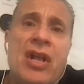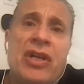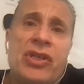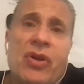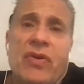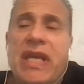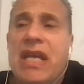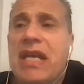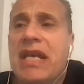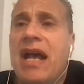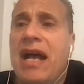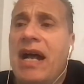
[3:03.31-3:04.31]
So
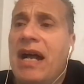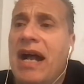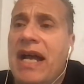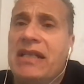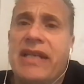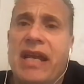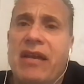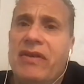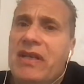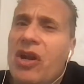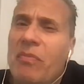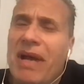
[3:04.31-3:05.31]
I said,
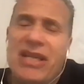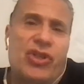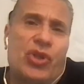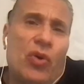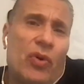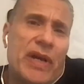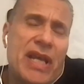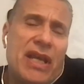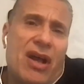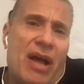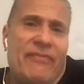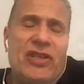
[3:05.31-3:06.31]
my
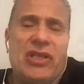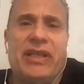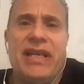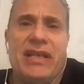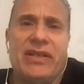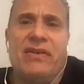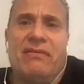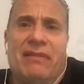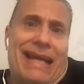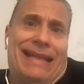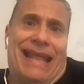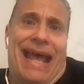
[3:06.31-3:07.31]
story obviously isn't
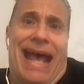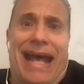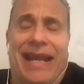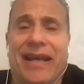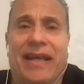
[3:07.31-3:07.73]
like that.